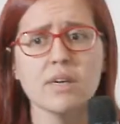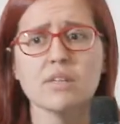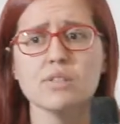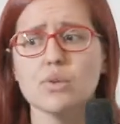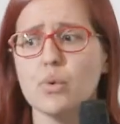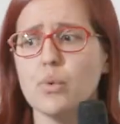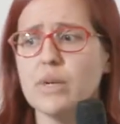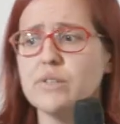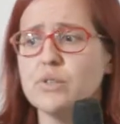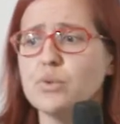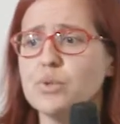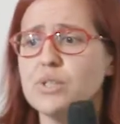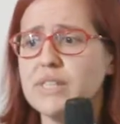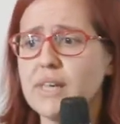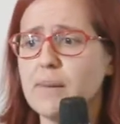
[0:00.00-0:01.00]
So when you
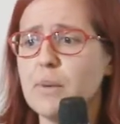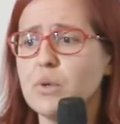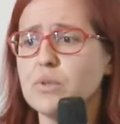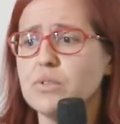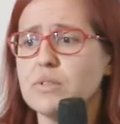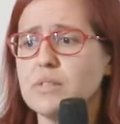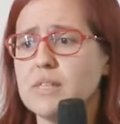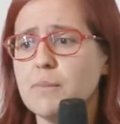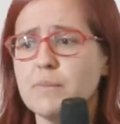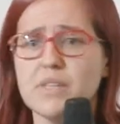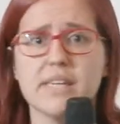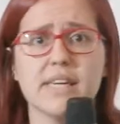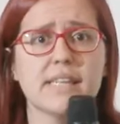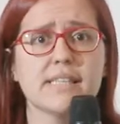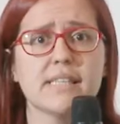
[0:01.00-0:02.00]
think about
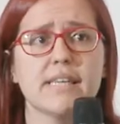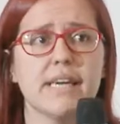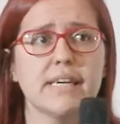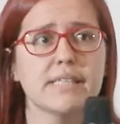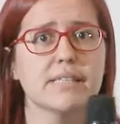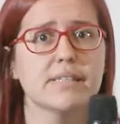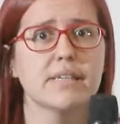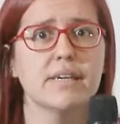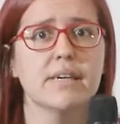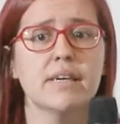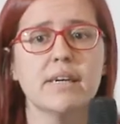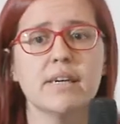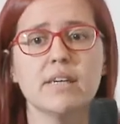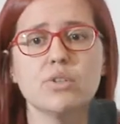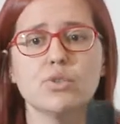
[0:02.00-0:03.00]
something as an extra,
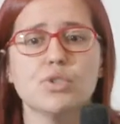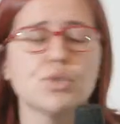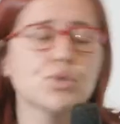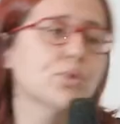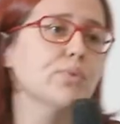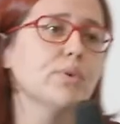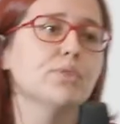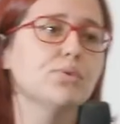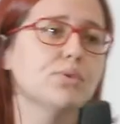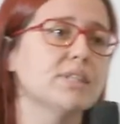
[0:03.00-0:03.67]
you just don't want